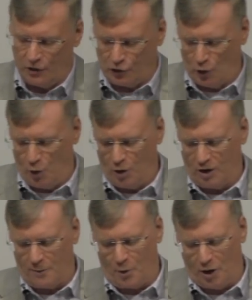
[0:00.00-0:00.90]

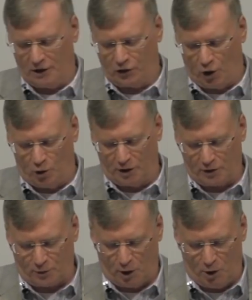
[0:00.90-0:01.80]
ashore upon his golden
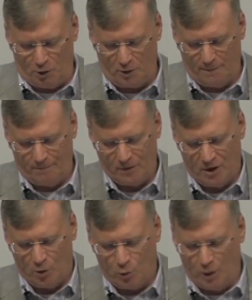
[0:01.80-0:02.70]
throne,
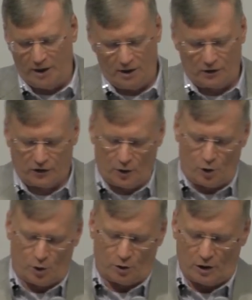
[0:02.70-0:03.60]
witnessed the
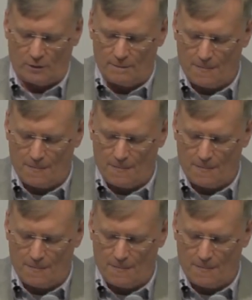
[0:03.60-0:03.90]
horror.